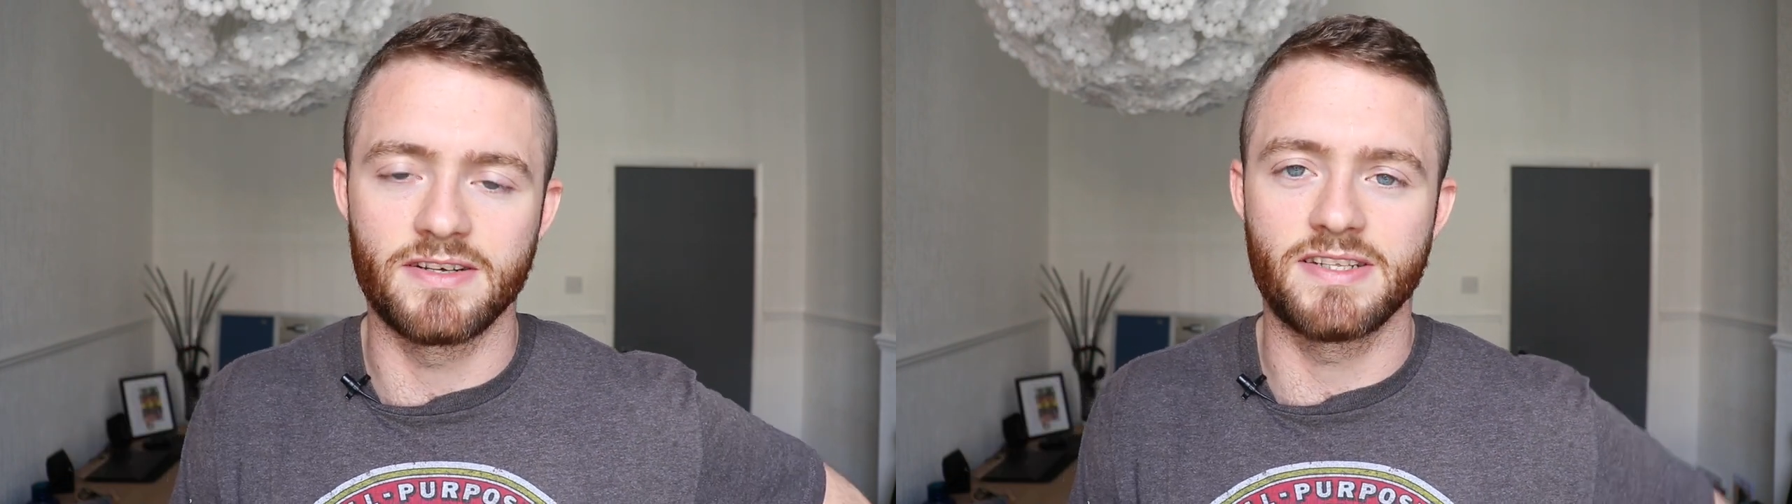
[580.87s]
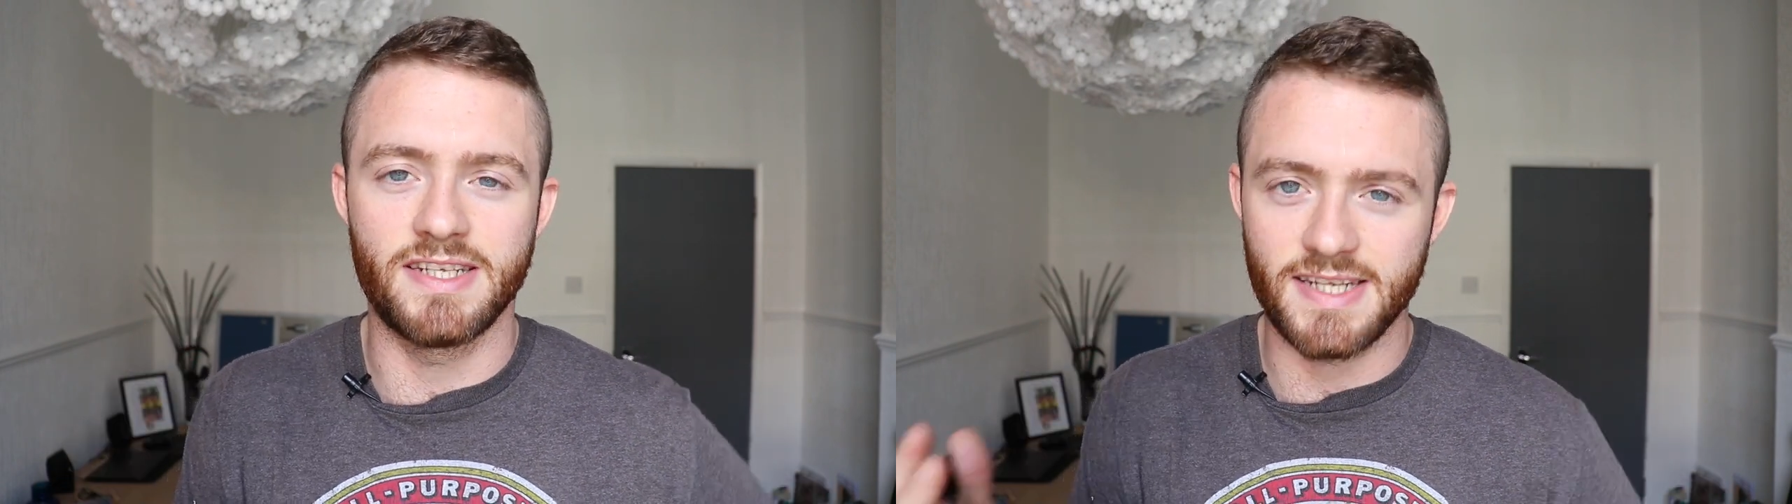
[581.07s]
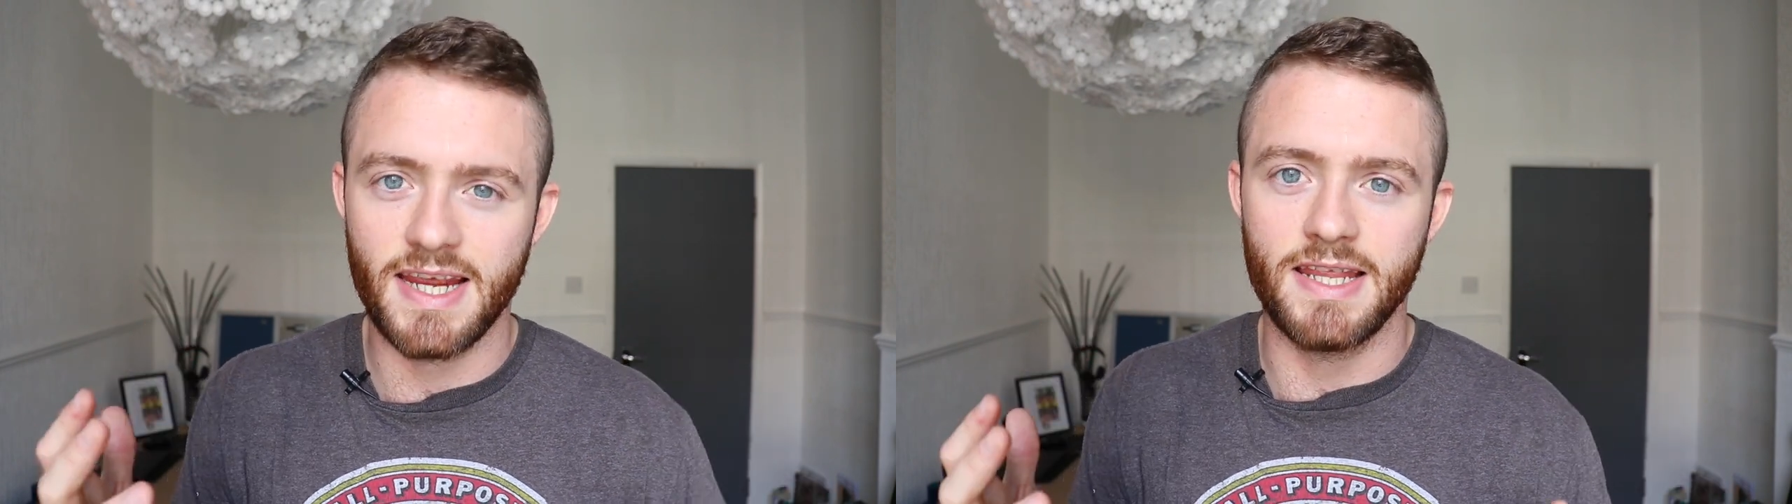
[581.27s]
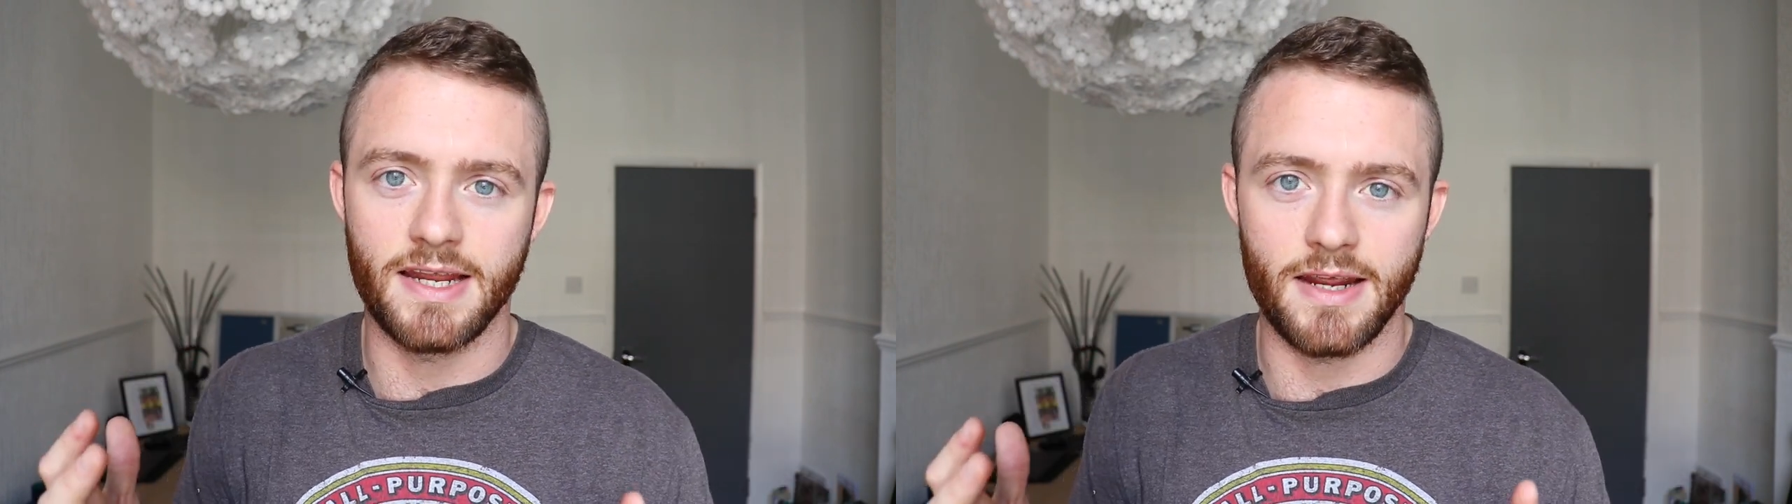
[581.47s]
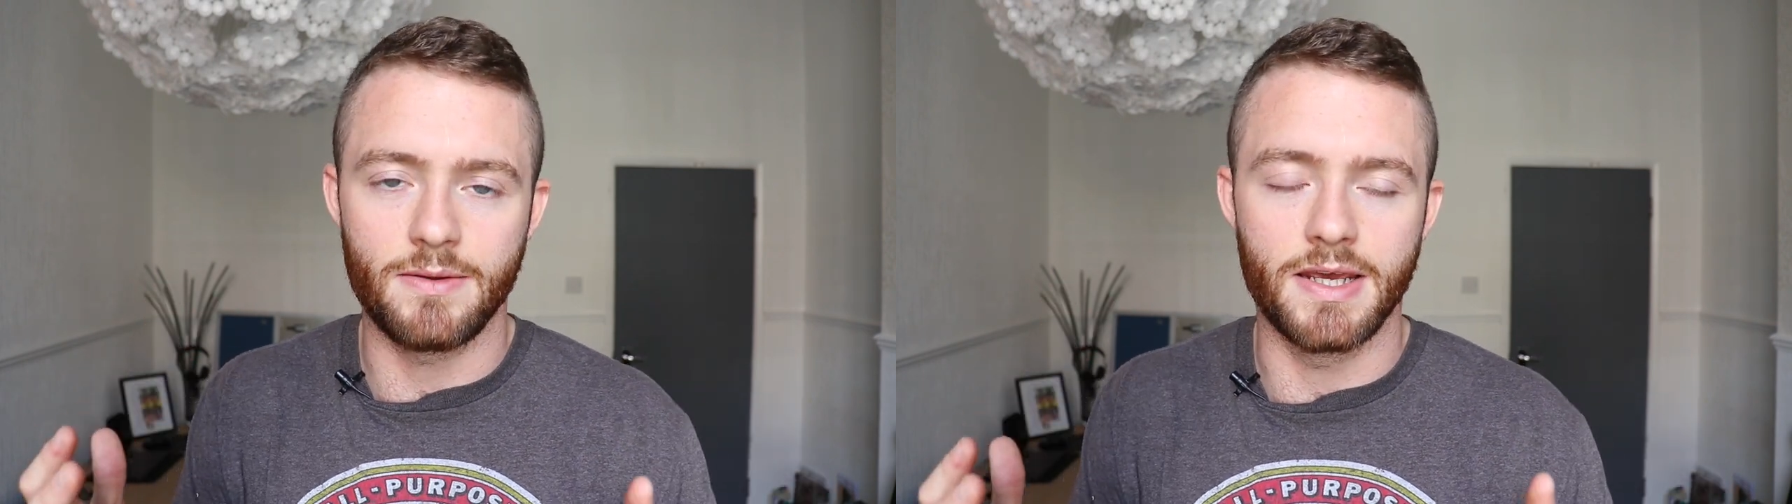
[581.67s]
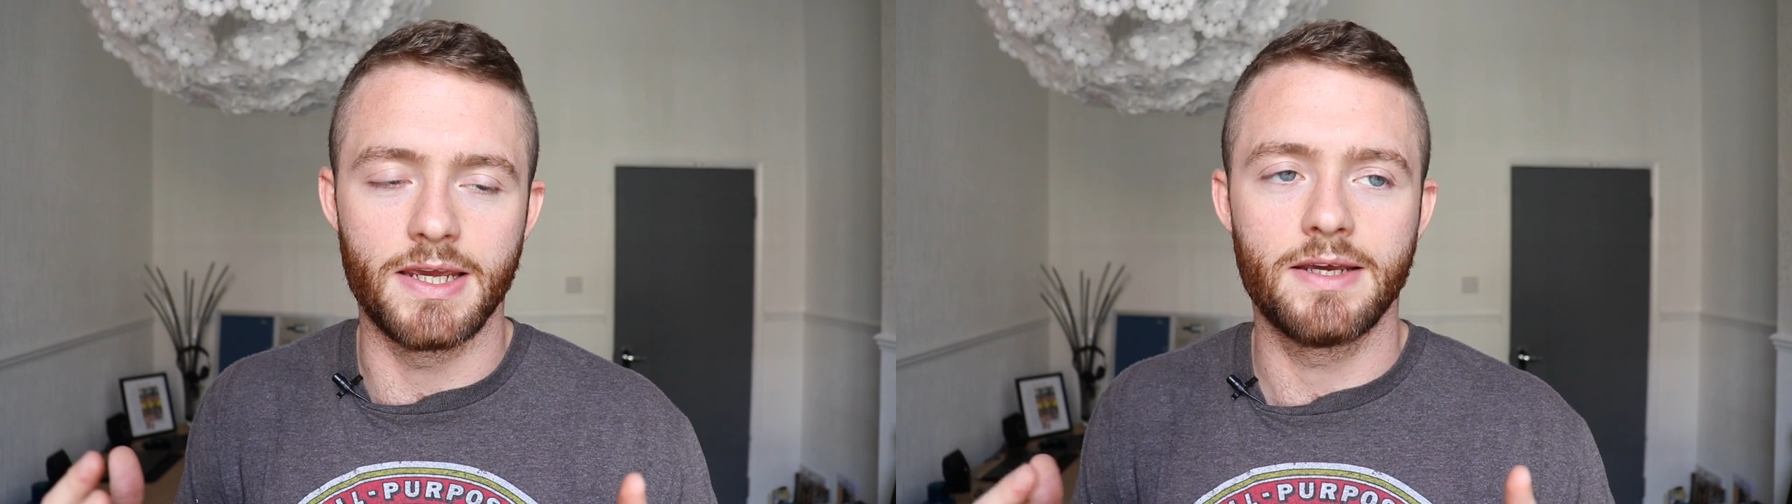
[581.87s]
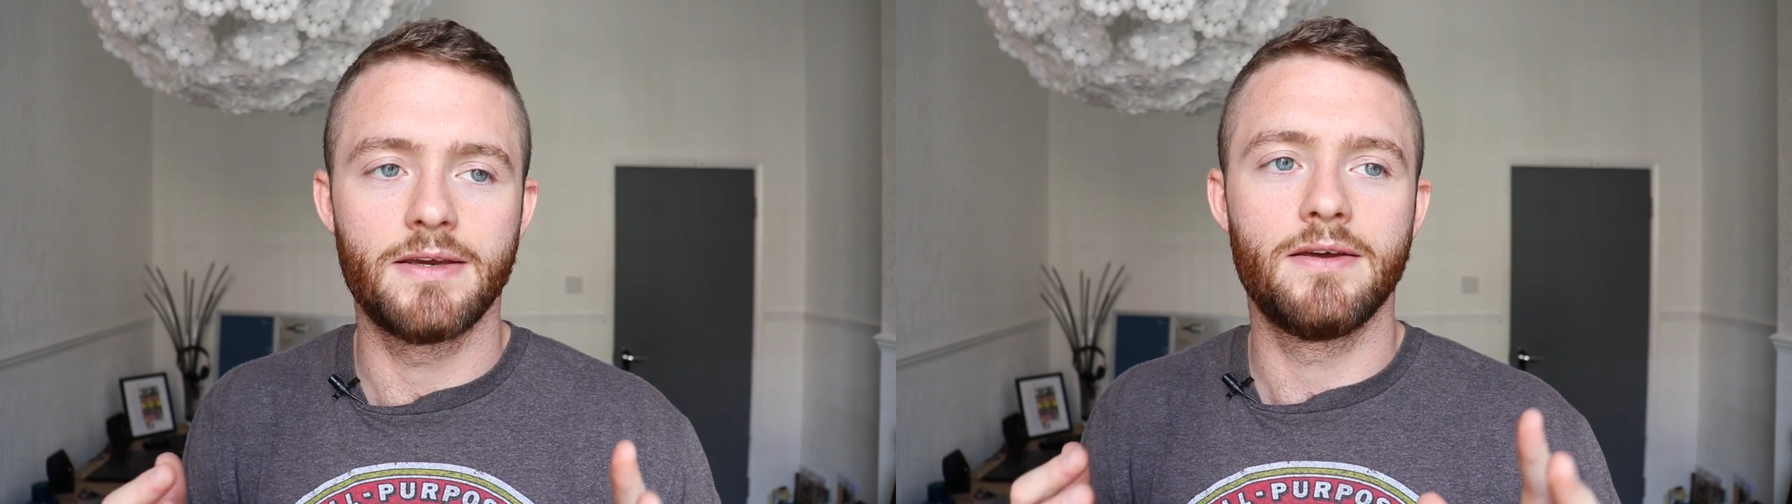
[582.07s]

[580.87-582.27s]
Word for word: because they say that, don't they?